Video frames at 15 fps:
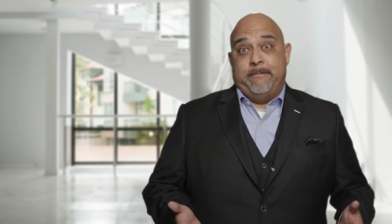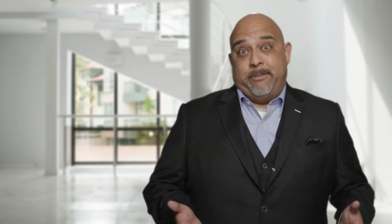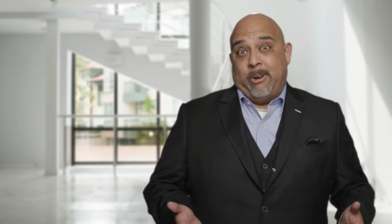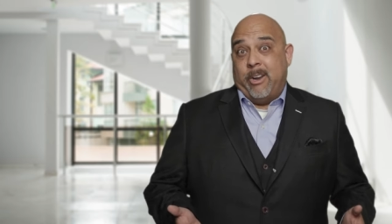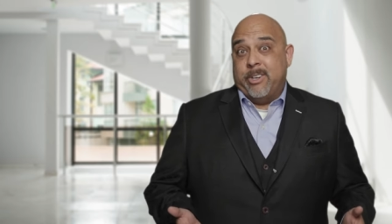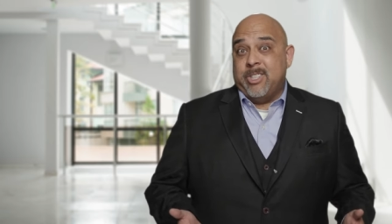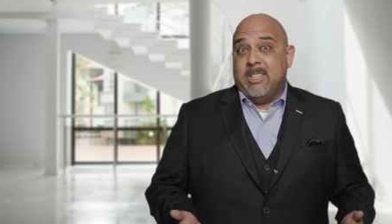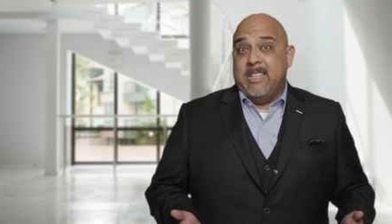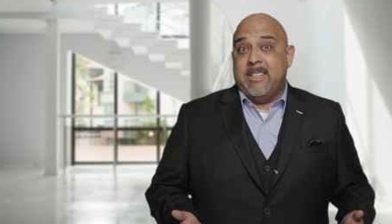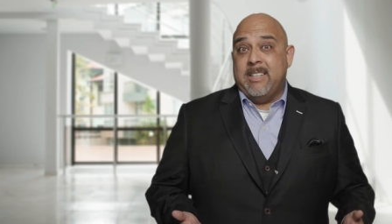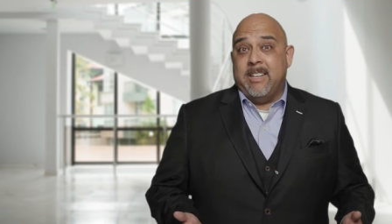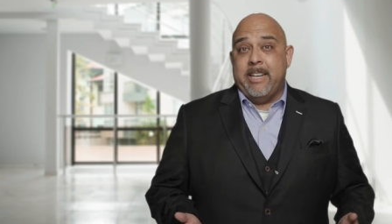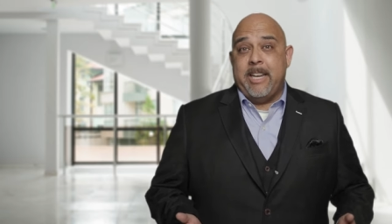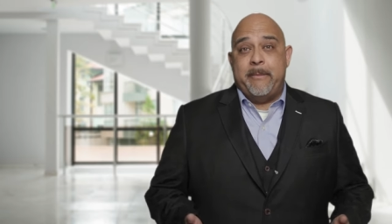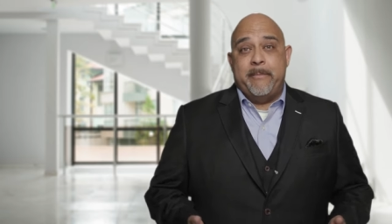fraudulent
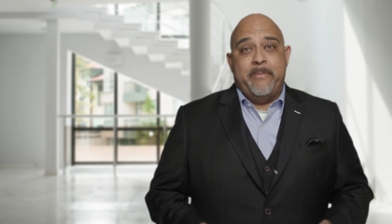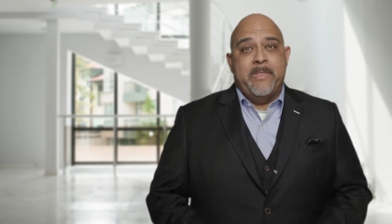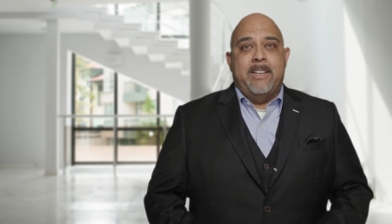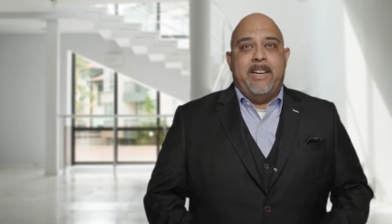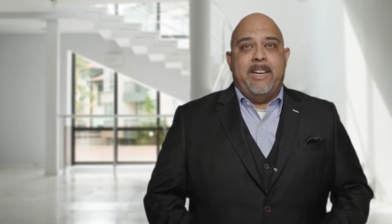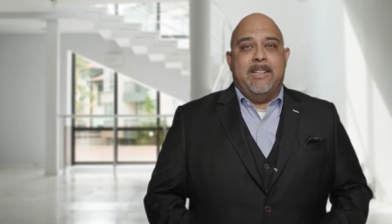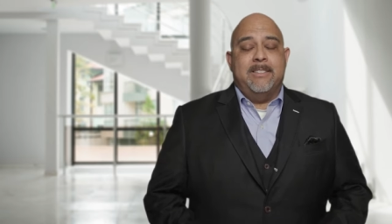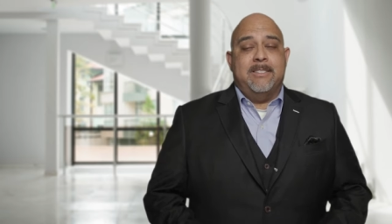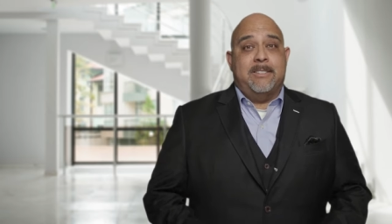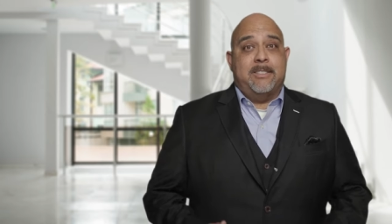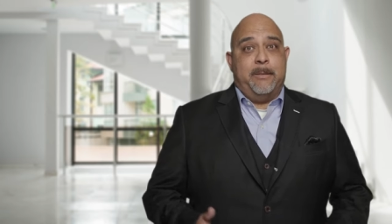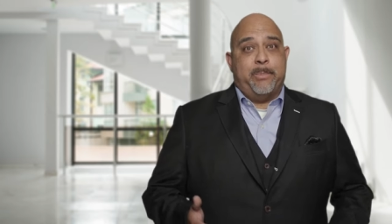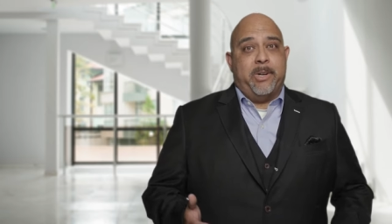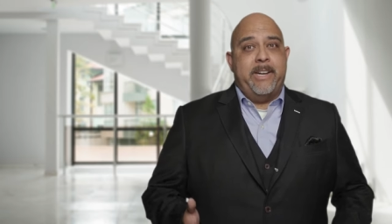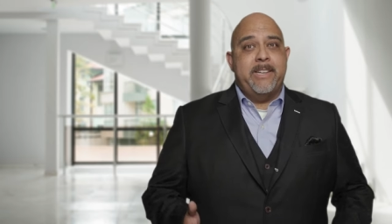claim. And
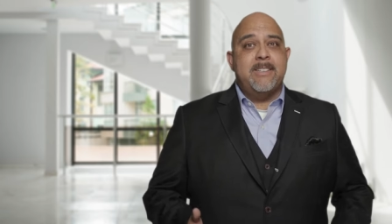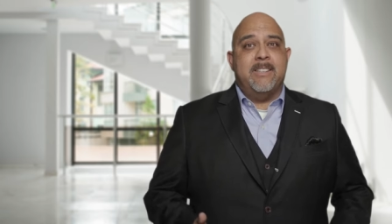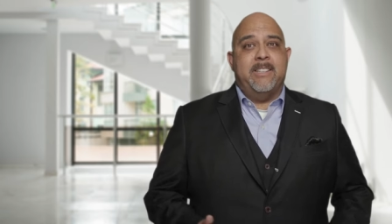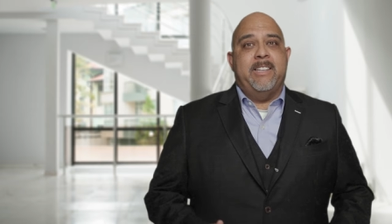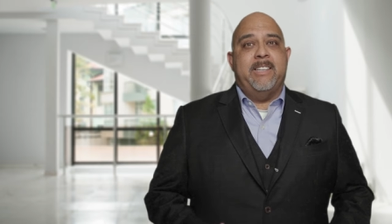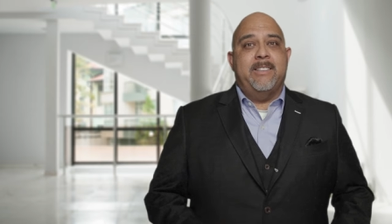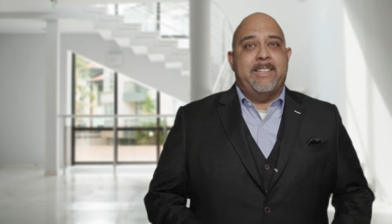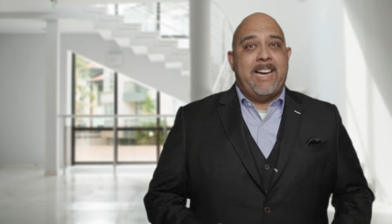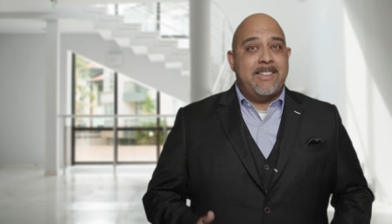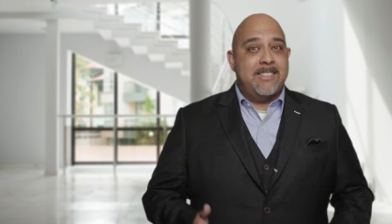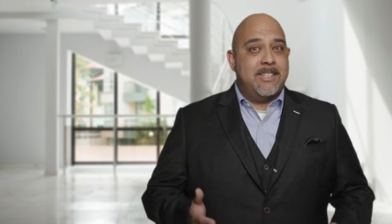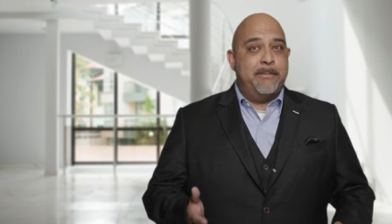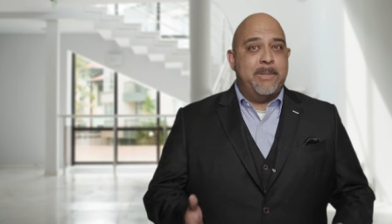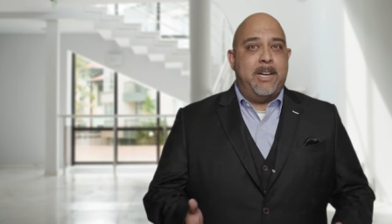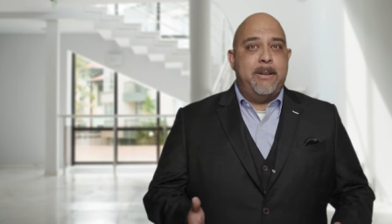surprisingly, that
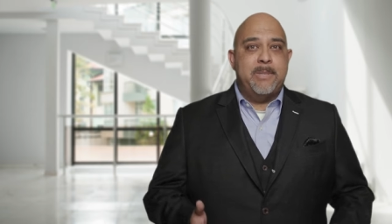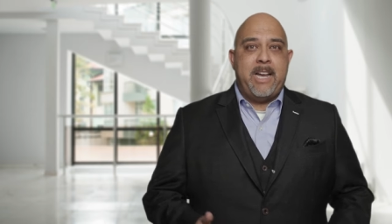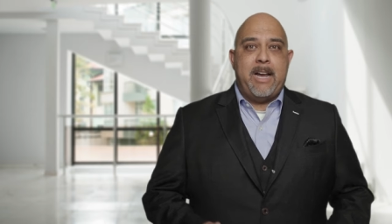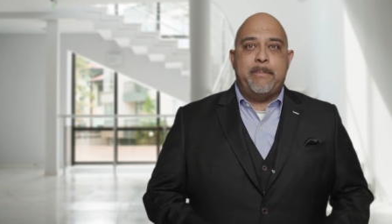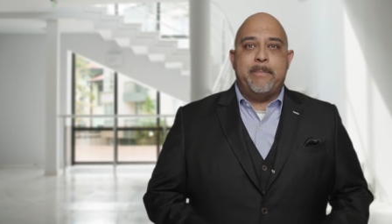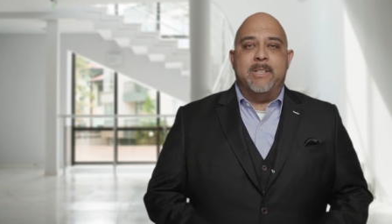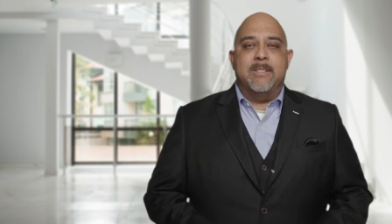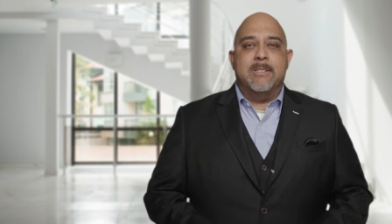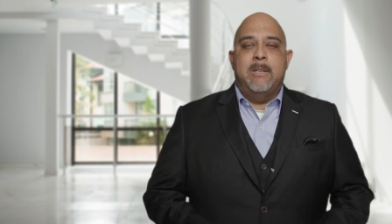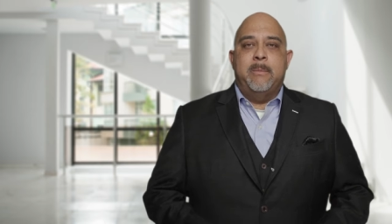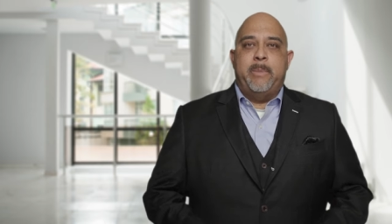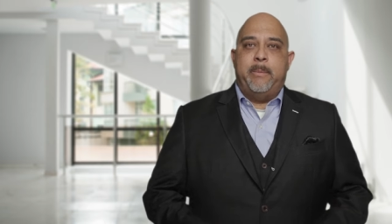sometimes happens.